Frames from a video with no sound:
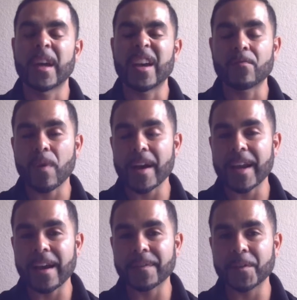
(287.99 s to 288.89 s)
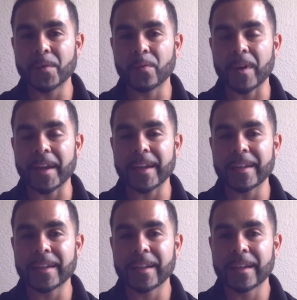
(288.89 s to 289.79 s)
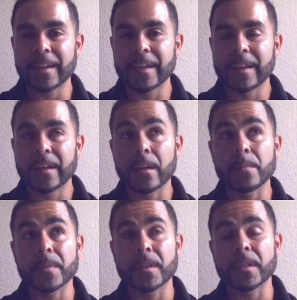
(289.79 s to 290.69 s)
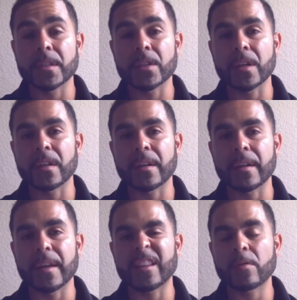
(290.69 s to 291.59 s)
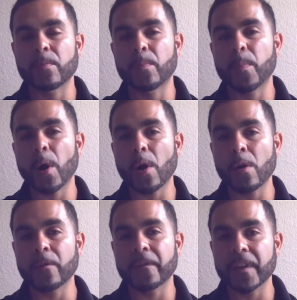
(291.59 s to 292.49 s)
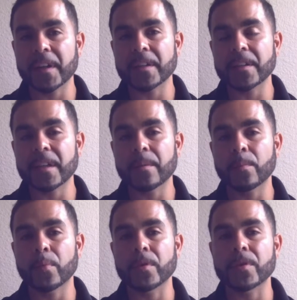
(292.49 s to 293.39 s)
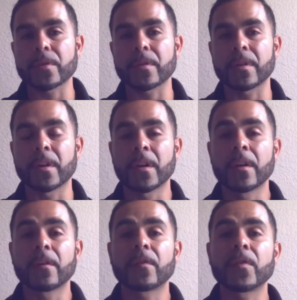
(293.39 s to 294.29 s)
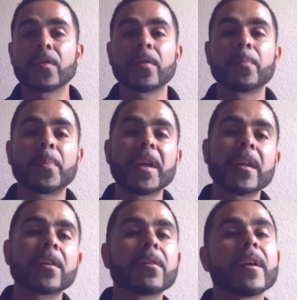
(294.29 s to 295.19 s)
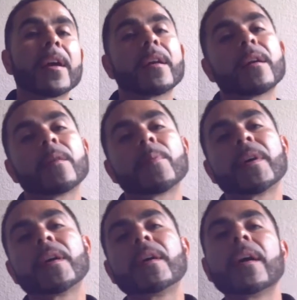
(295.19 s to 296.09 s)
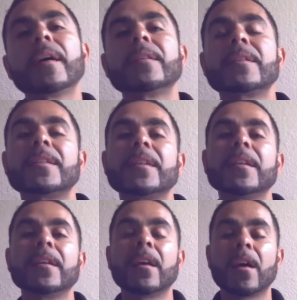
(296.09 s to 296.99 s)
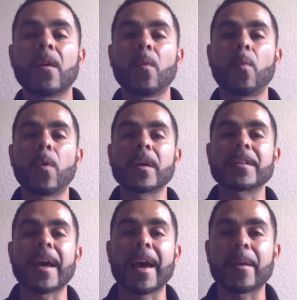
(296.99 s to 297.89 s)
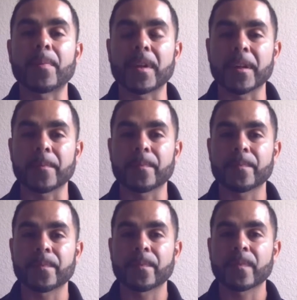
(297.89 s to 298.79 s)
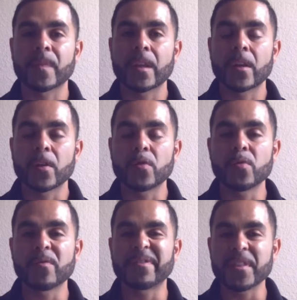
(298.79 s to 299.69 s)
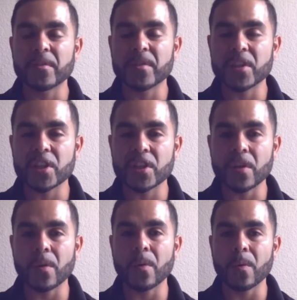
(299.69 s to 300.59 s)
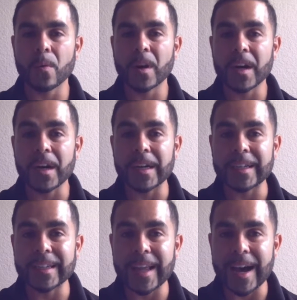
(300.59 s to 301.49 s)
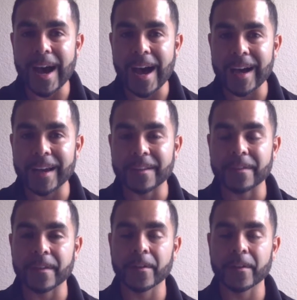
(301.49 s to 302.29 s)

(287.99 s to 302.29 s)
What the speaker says: And right after the rain comes the sun at the perfect temperature for you to peek your head up and see what's happening. You feel so alive.